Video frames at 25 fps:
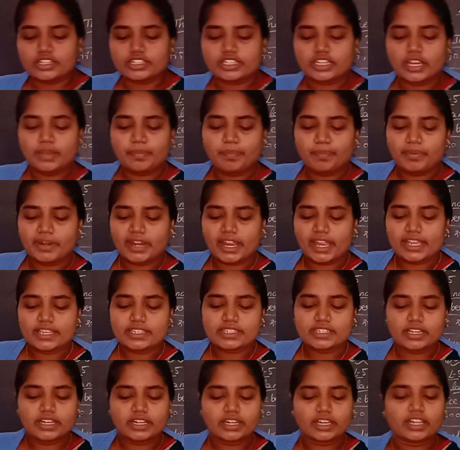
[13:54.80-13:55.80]
Sheep
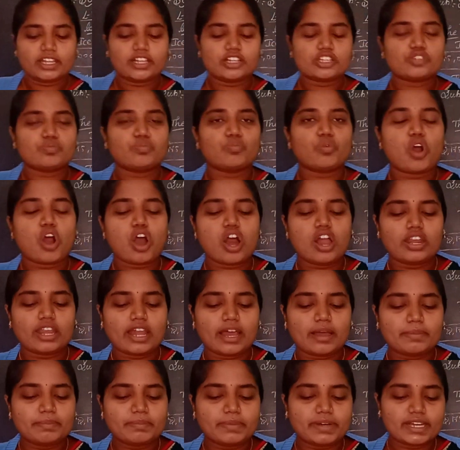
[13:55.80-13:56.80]
raised in small
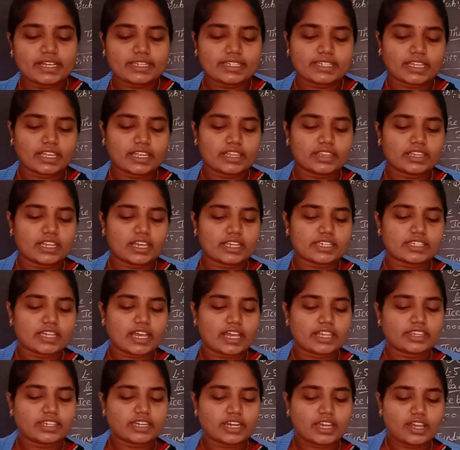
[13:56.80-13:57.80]
numbers in the
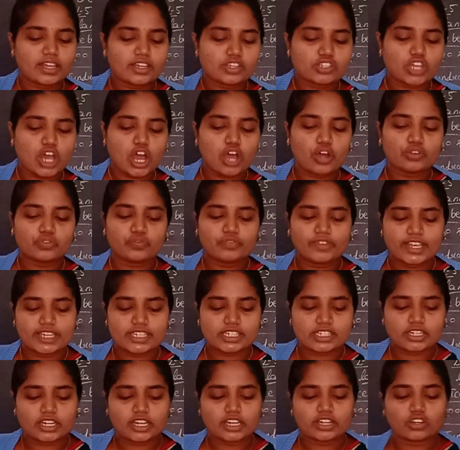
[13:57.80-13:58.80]

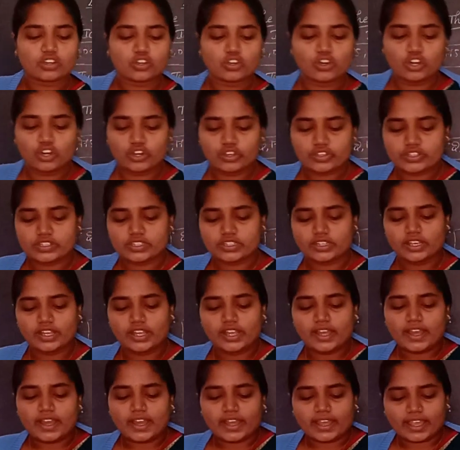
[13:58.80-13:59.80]
southwestern coast.
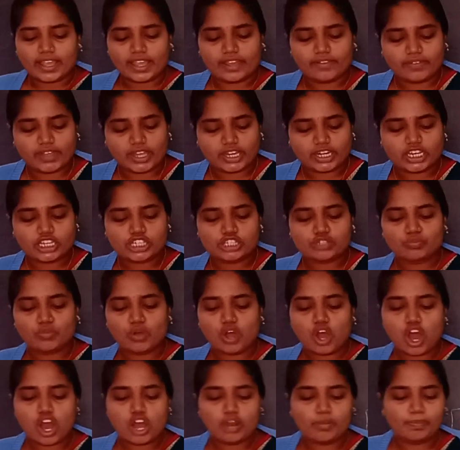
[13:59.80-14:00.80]
A very
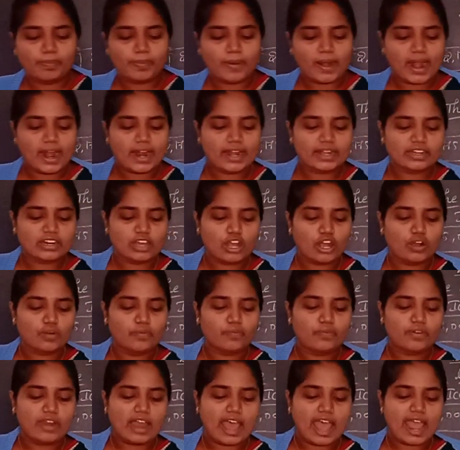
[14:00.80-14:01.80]
small part
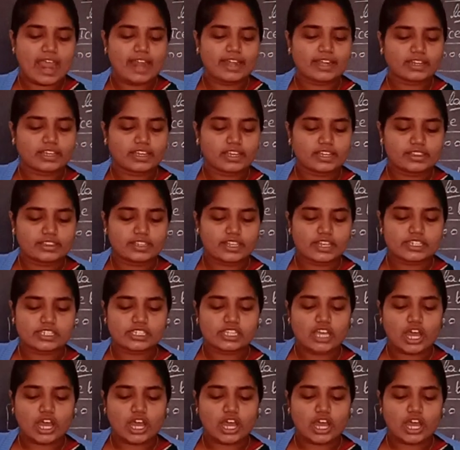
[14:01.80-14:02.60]
of land in the